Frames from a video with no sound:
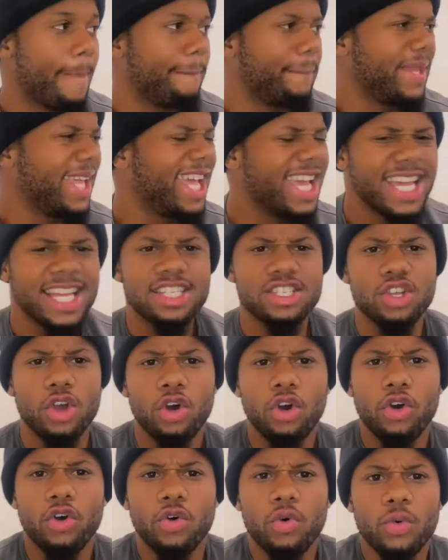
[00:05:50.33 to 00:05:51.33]
yeah,
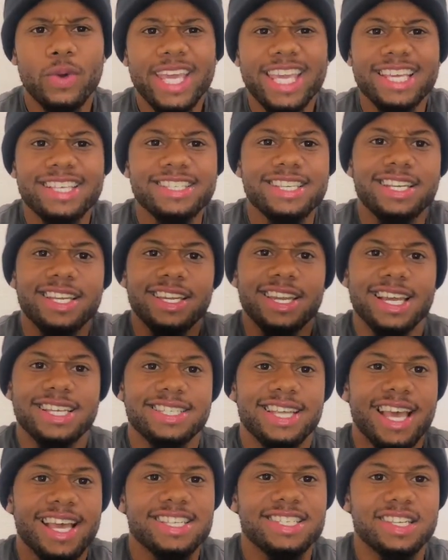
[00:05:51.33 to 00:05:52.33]
so we get to the
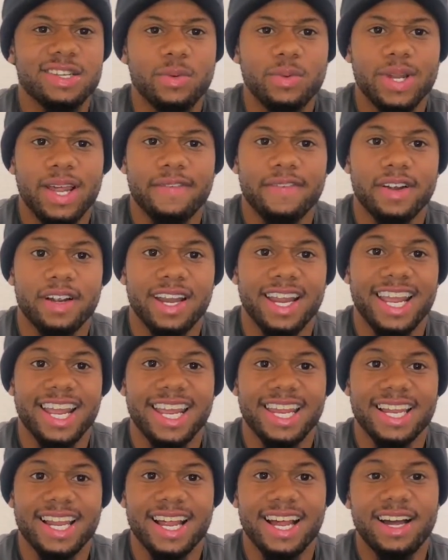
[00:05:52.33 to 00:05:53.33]
next exit or whatever,
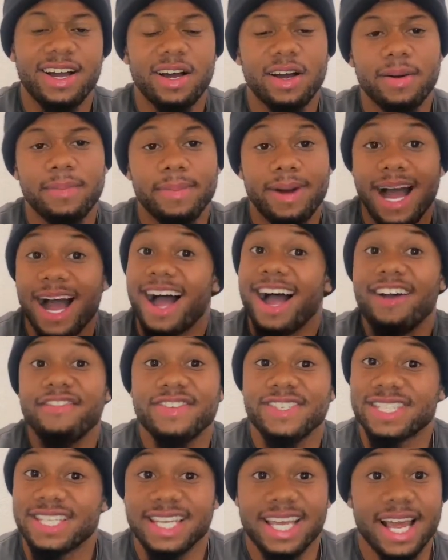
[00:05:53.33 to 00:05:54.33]
and
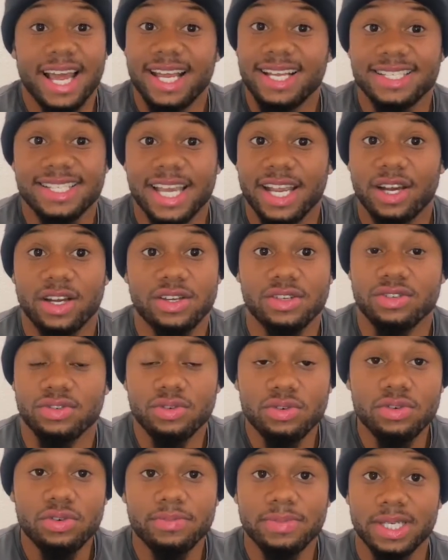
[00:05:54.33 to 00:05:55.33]
obviously I didn't take her to
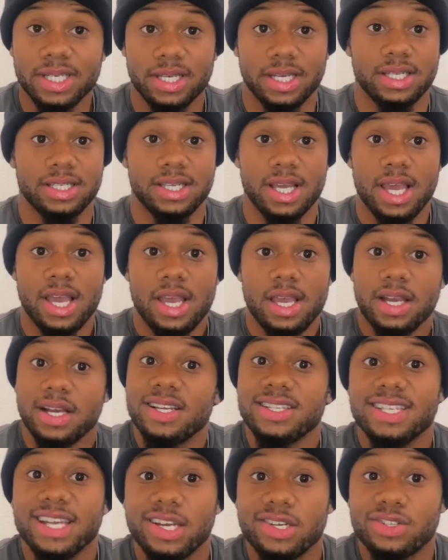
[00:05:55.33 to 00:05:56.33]
school because I
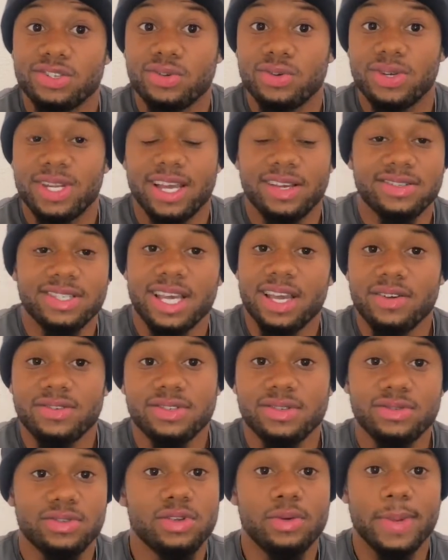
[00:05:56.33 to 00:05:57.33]
couldn't take her to school downtown because
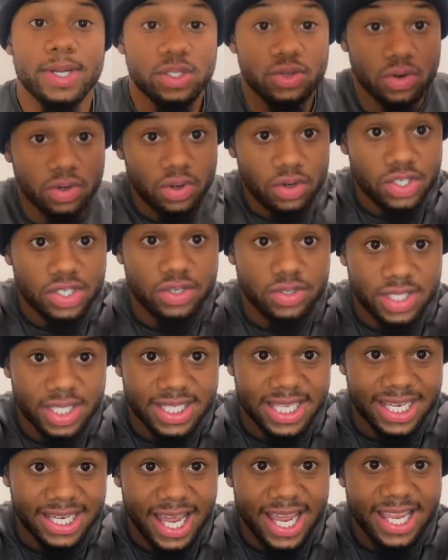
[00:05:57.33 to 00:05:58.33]
there was too much going on. She used to
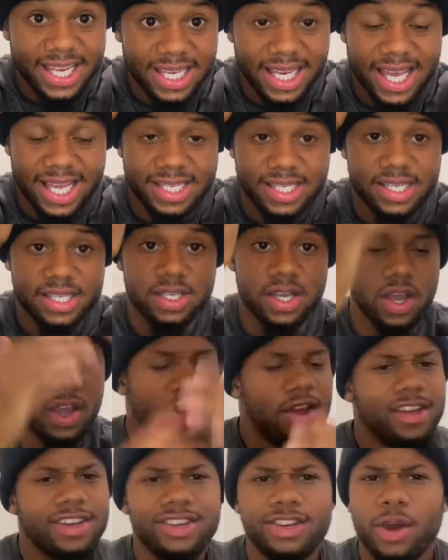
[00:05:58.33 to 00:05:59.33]
take night classes.
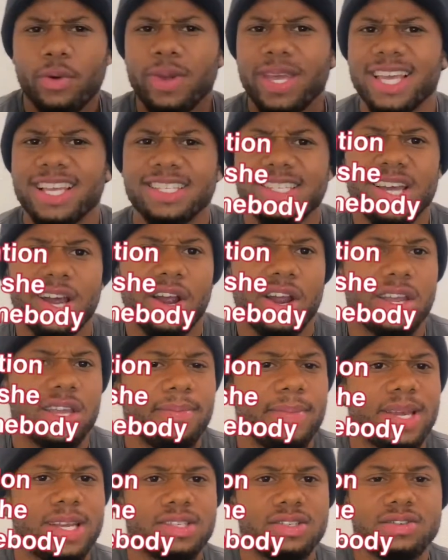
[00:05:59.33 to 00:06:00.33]
You know, we get into
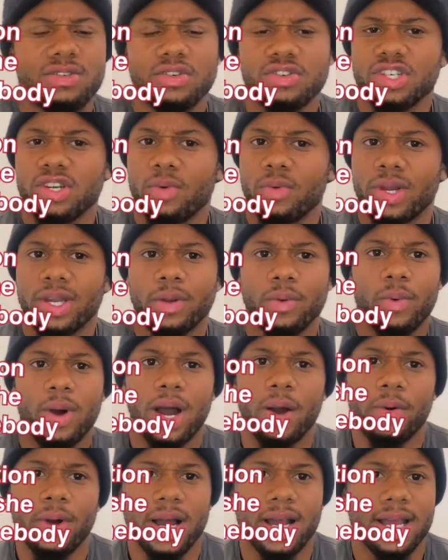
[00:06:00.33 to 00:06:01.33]
arguments. You know, she went to
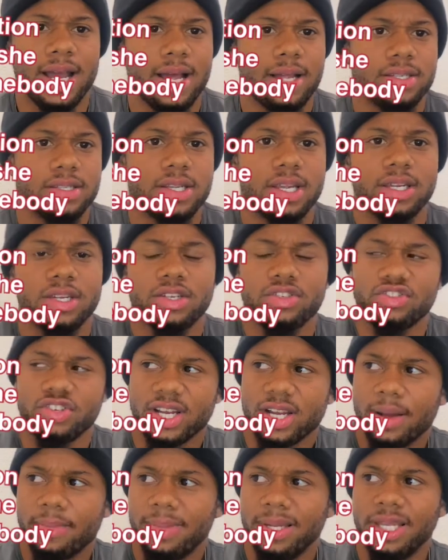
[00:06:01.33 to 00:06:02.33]
Wawa, got something to
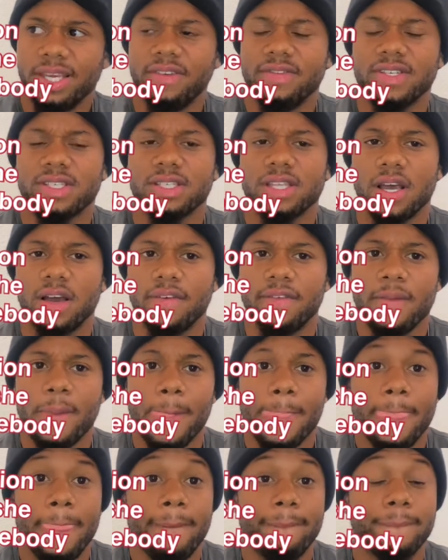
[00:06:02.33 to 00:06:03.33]
drink, I believe, and stuff.
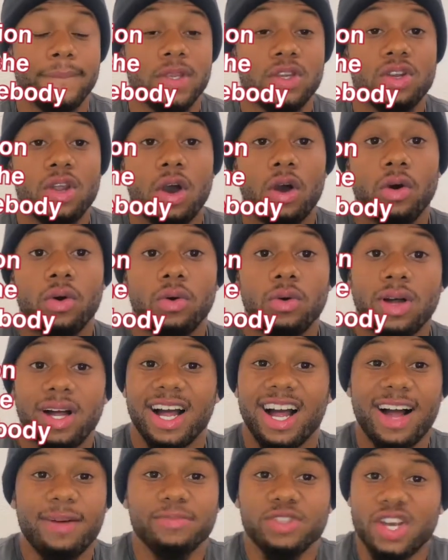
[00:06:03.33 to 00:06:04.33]
You know,
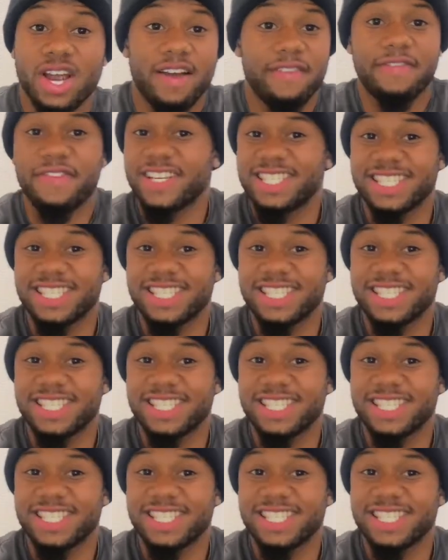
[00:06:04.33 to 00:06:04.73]
I'm trying to fix